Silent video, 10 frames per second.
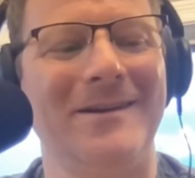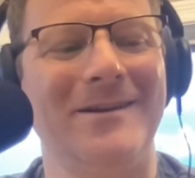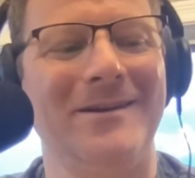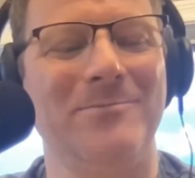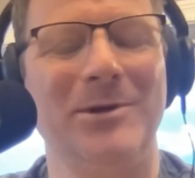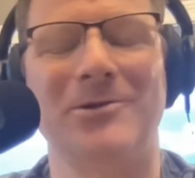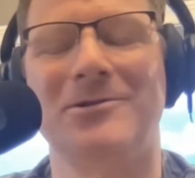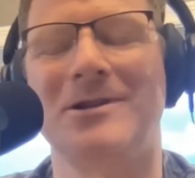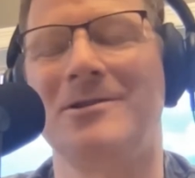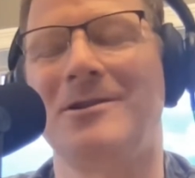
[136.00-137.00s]
computer
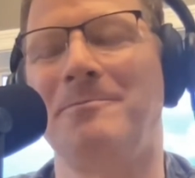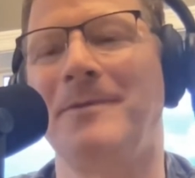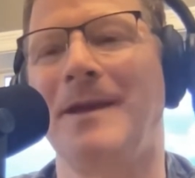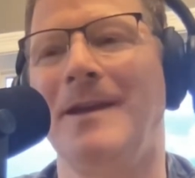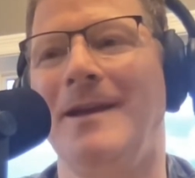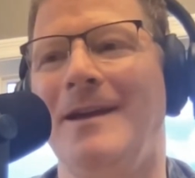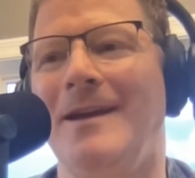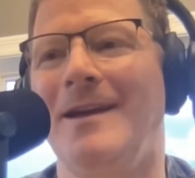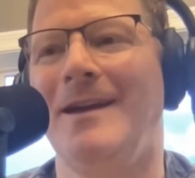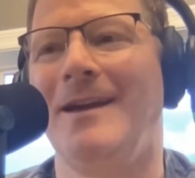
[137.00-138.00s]
system.
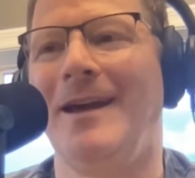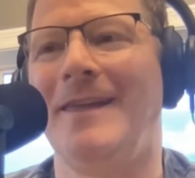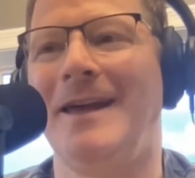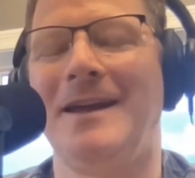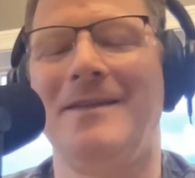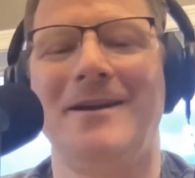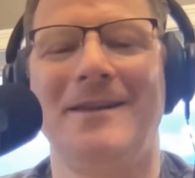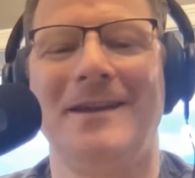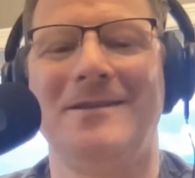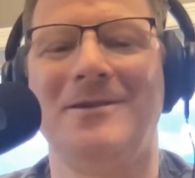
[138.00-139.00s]
And then I thought
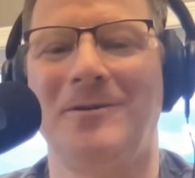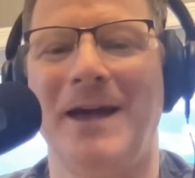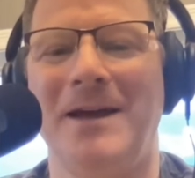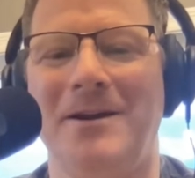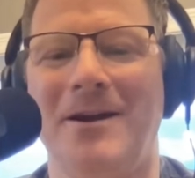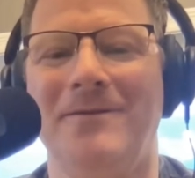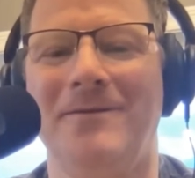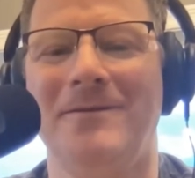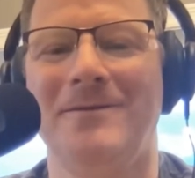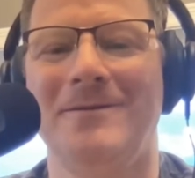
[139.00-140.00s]
that's still not enough.
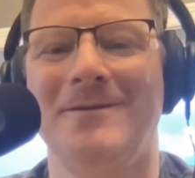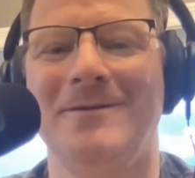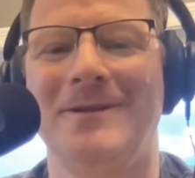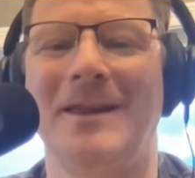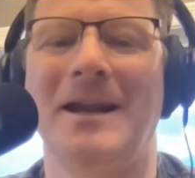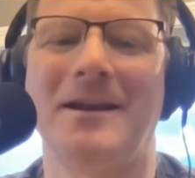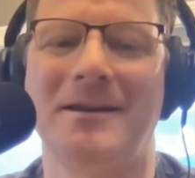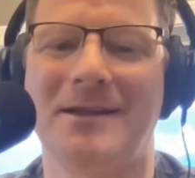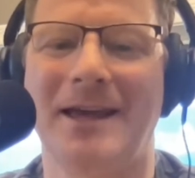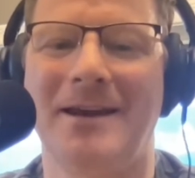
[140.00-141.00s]
And then I
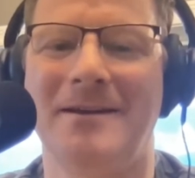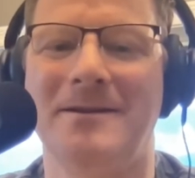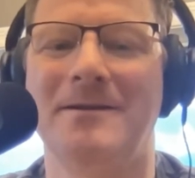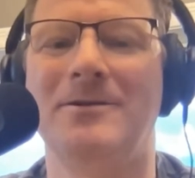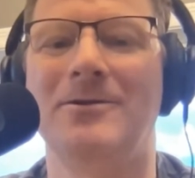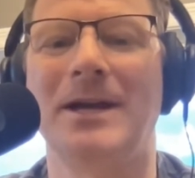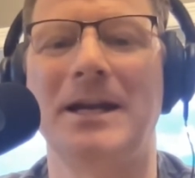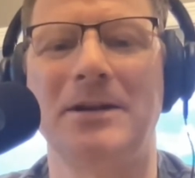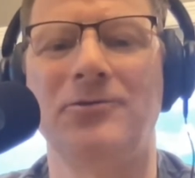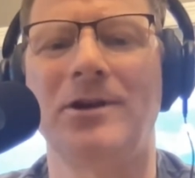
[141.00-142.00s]
decided to get
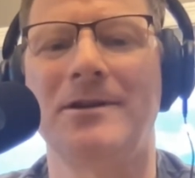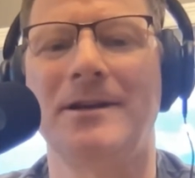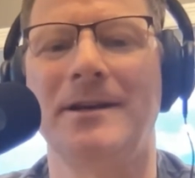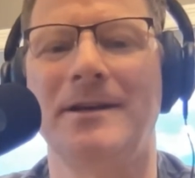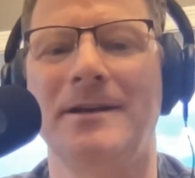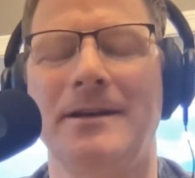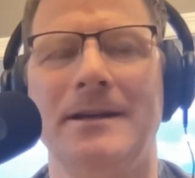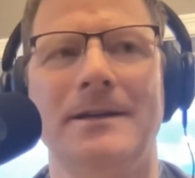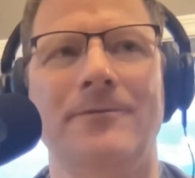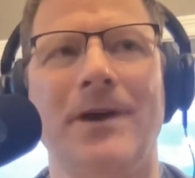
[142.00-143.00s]
interested
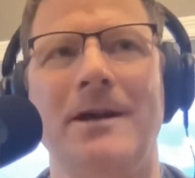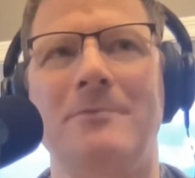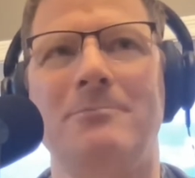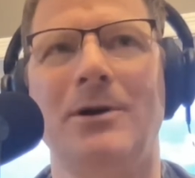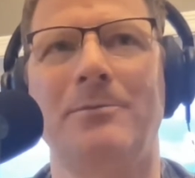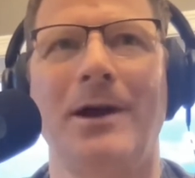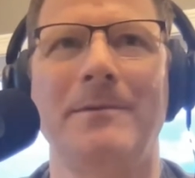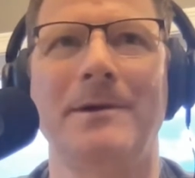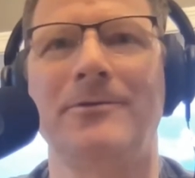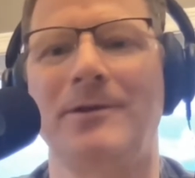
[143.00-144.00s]
in writing a book
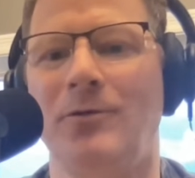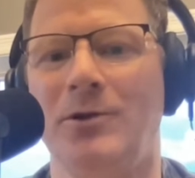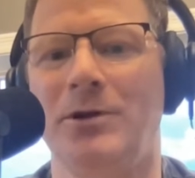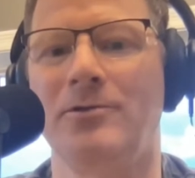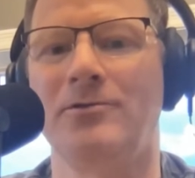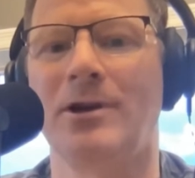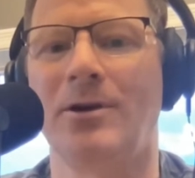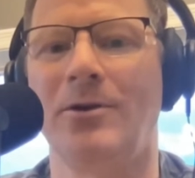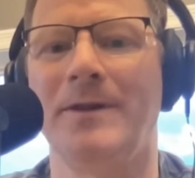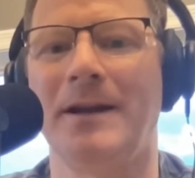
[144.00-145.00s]
probably 3 or 4 years
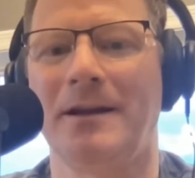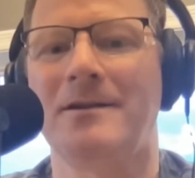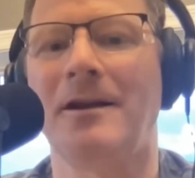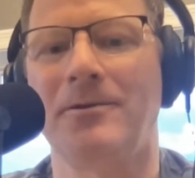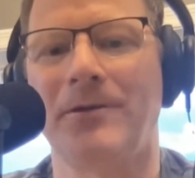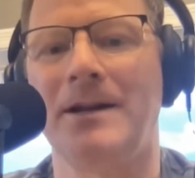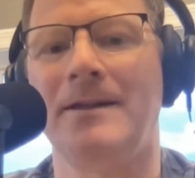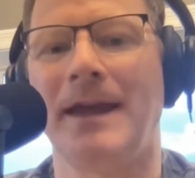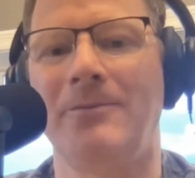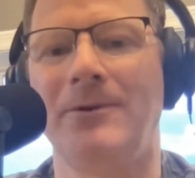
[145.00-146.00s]
ago, and then accelerated
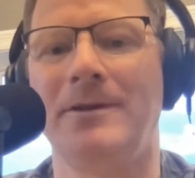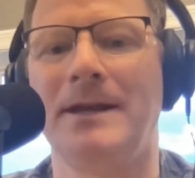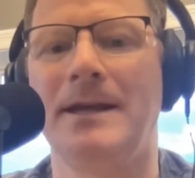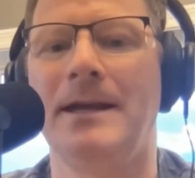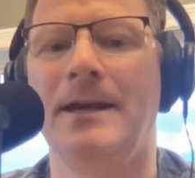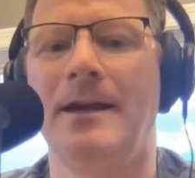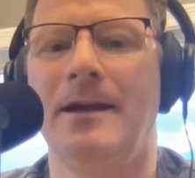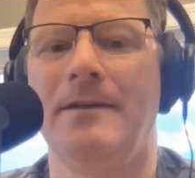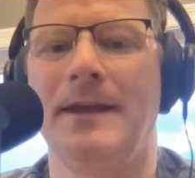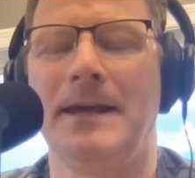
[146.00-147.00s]
that with
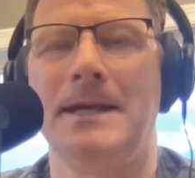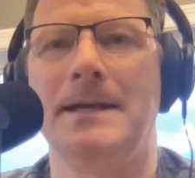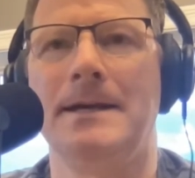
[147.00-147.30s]
the